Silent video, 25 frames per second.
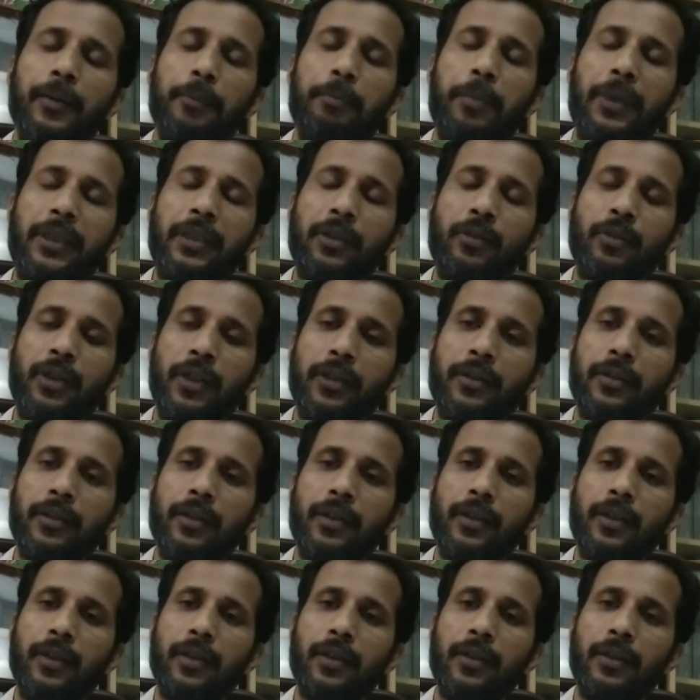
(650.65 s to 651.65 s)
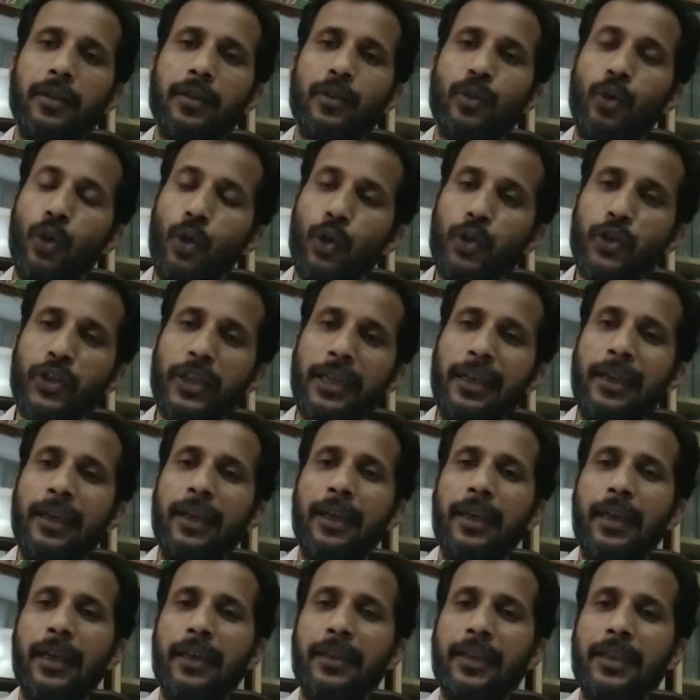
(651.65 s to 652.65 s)
particular course
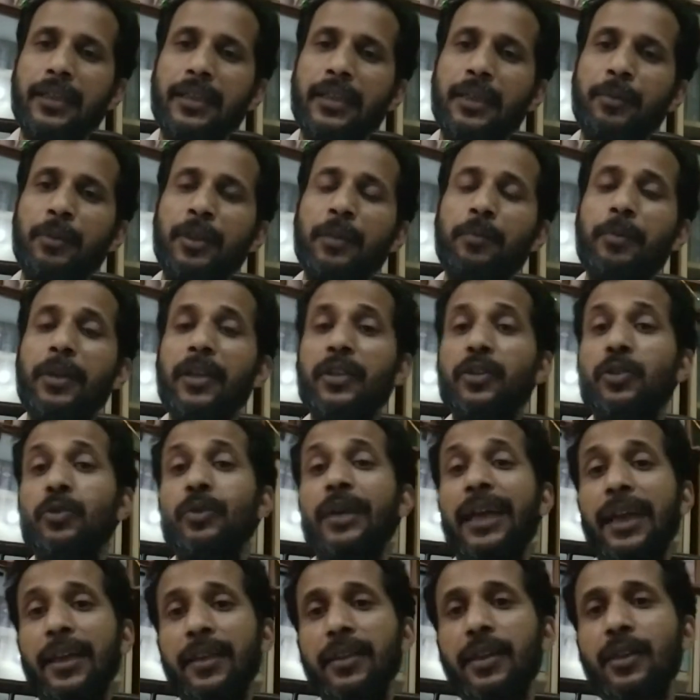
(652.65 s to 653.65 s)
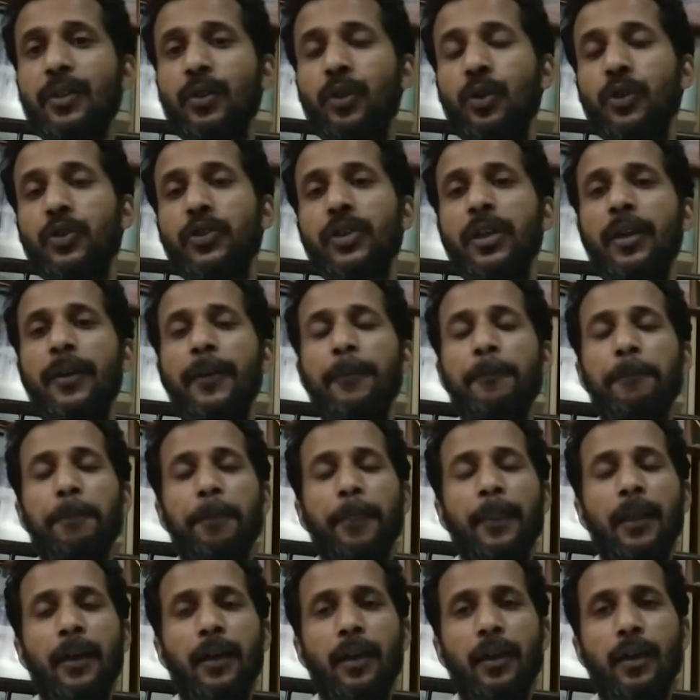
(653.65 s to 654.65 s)
and has given place to another course
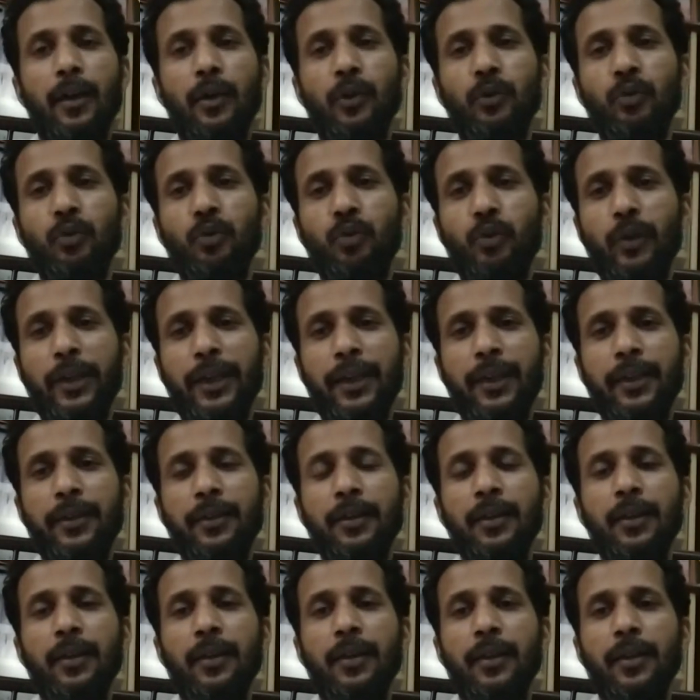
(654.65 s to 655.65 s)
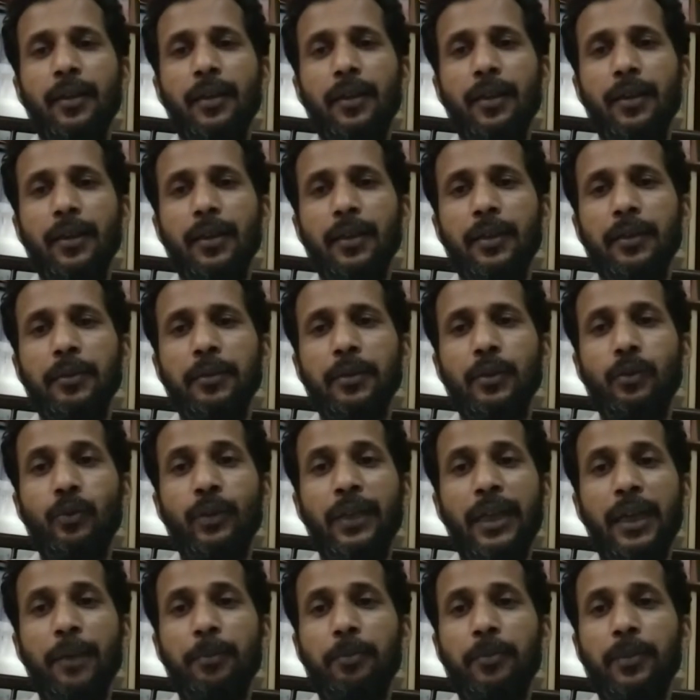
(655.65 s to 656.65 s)
where
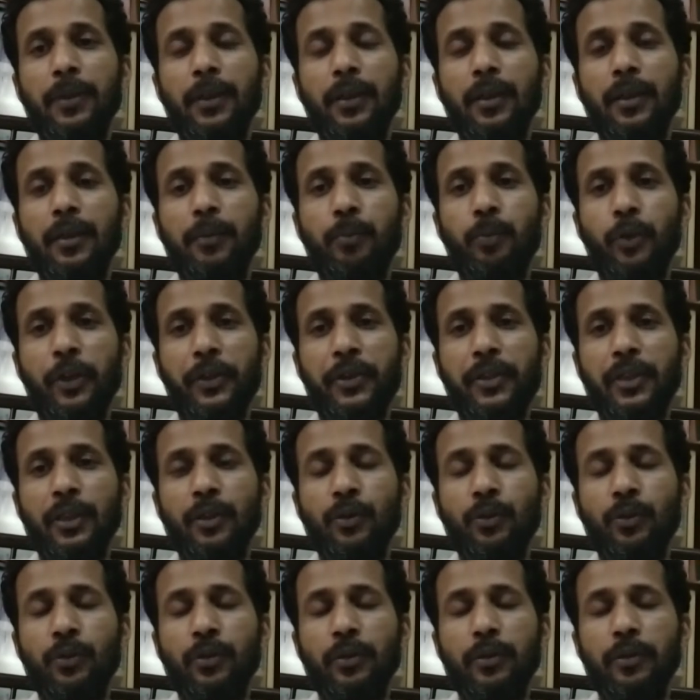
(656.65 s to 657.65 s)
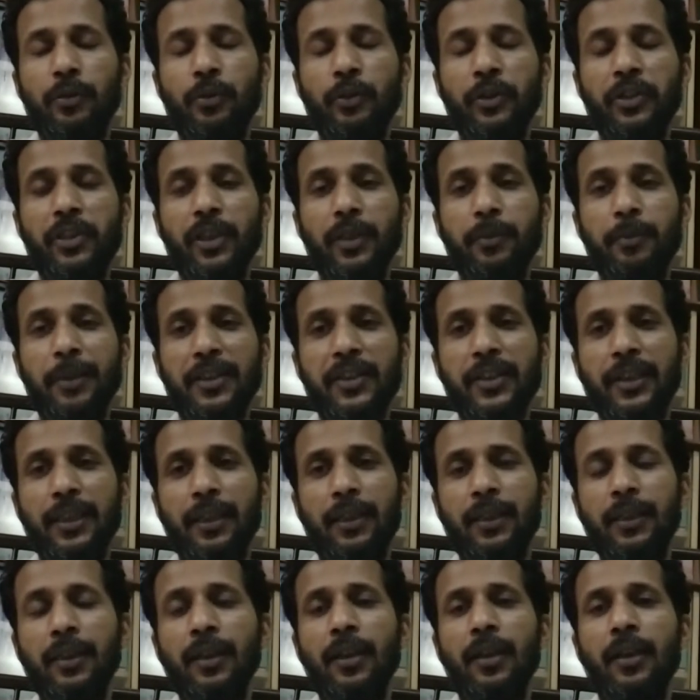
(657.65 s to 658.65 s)
we have poetry which are
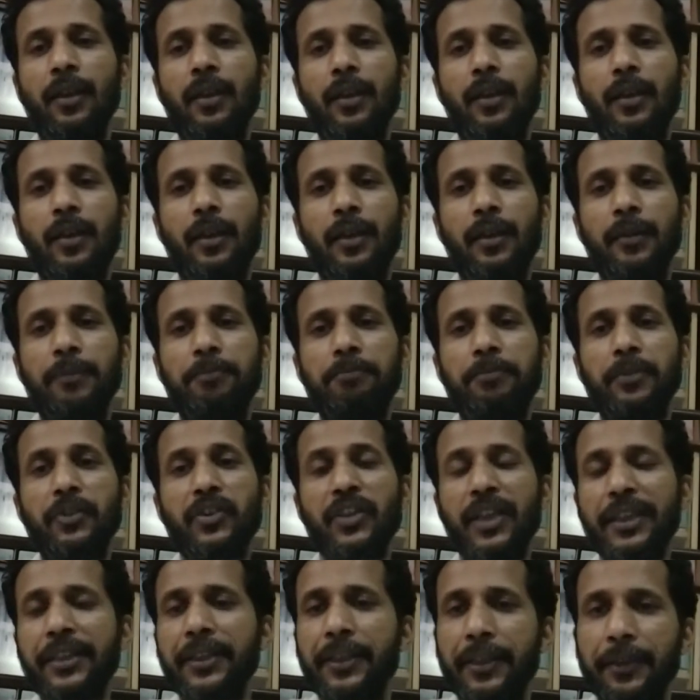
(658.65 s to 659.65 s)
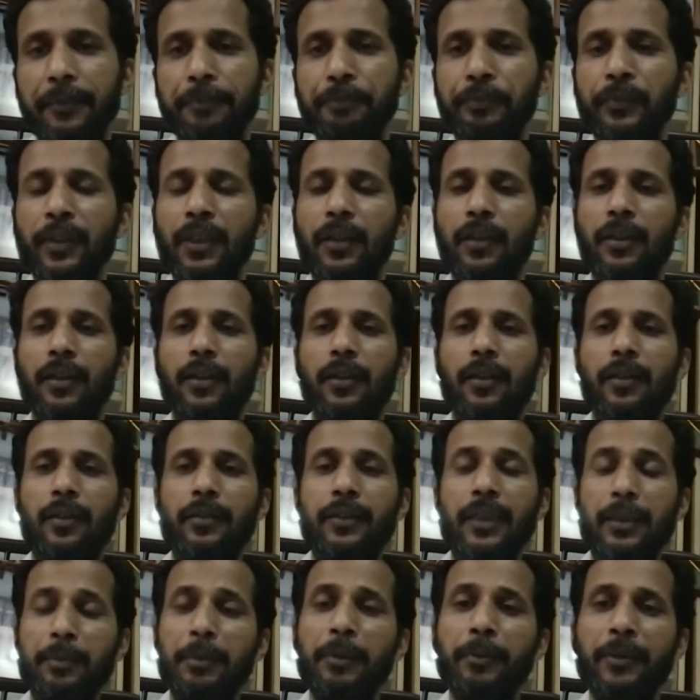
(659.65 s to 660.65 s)
basically satire.
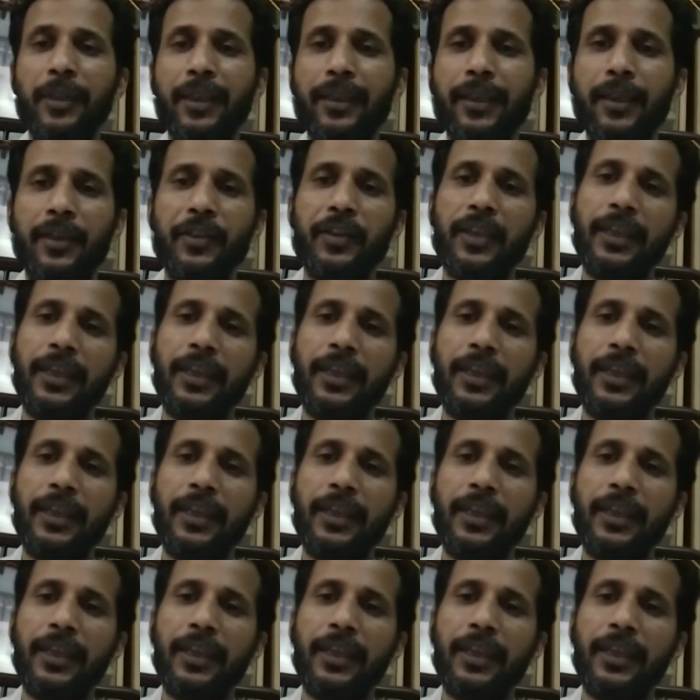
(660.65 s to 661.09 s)
That may be the case.